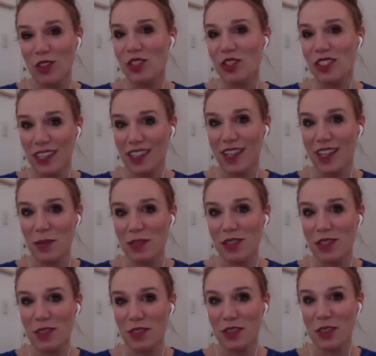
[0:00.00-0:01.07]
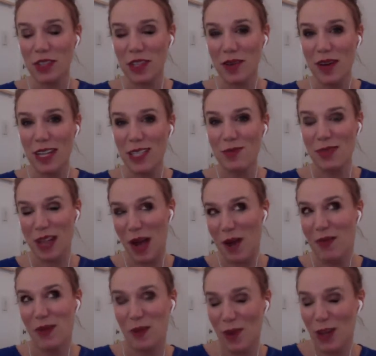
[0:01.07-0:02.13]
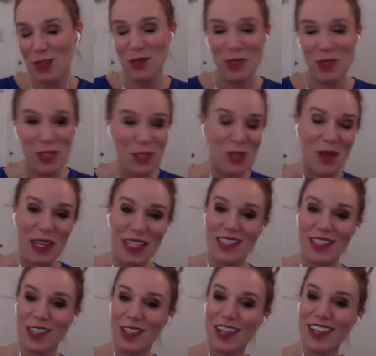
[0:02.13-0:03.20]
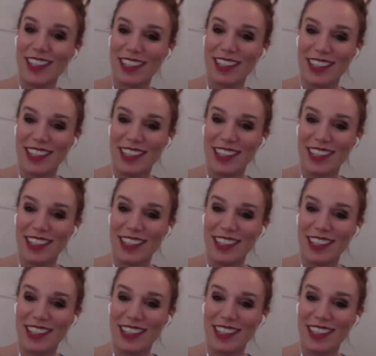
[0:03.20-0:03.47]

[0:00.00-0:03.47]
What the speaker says: a single episode of Newlyweds, but now I'm gonna watch one just so I can see your closet.